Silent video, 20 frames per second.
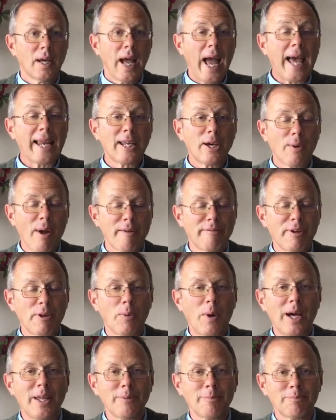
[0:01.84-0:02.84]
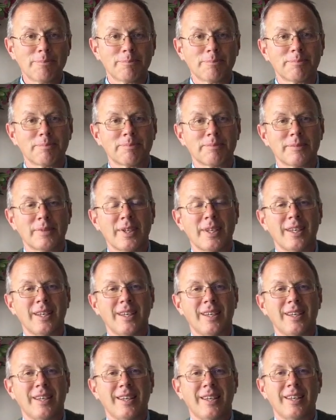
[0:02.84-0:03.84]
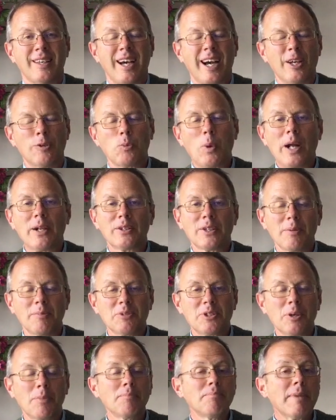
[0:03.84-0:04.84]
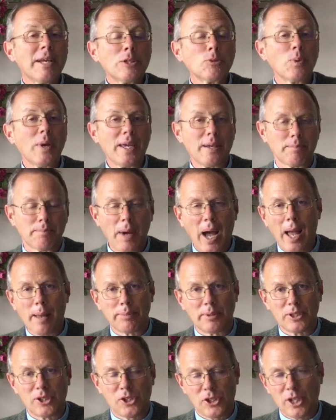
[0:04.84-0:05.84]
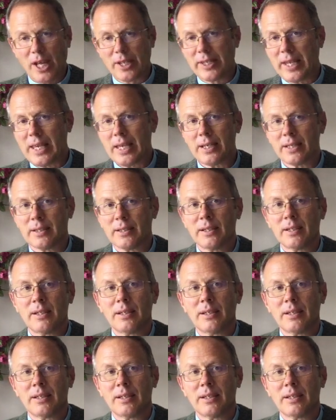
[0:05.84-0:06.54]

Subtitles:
Hello everyone, and welcome to Midweek Bible Study,